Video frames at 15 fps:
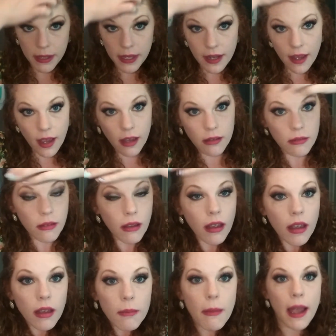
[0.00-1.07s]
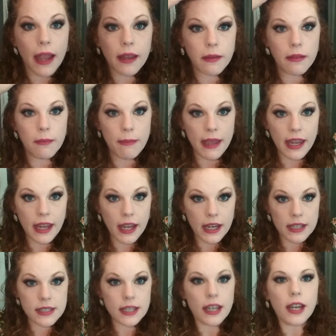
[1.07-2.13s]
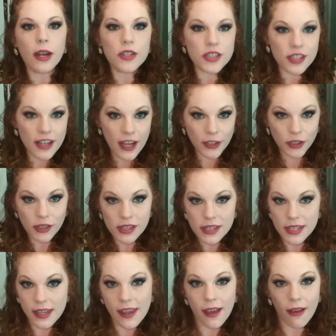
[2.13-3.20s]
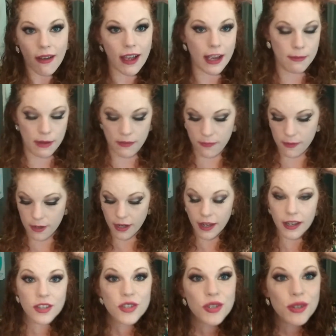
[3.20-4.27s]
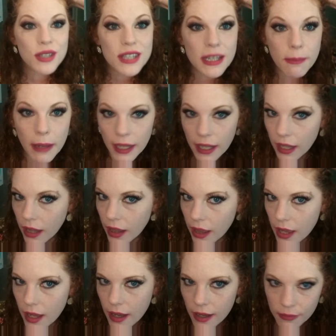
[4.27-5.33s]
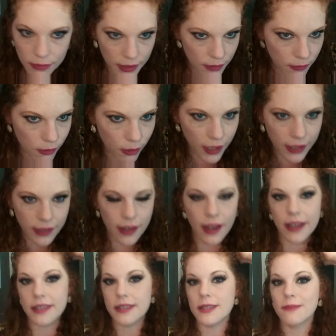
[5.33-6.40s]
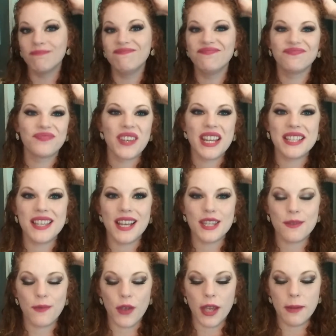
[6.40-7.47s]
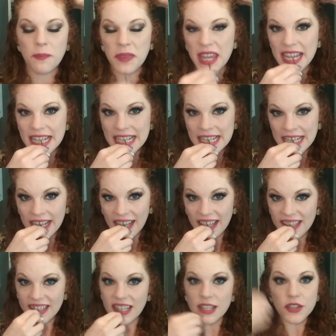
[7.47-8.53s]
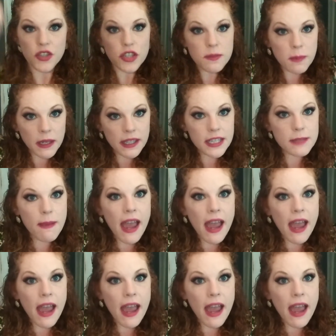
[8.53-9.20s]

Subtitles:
pin up my bangs here, so now you can see how high my forehead is. You can see my lovely forehead lines because that's fun. So let's just pin these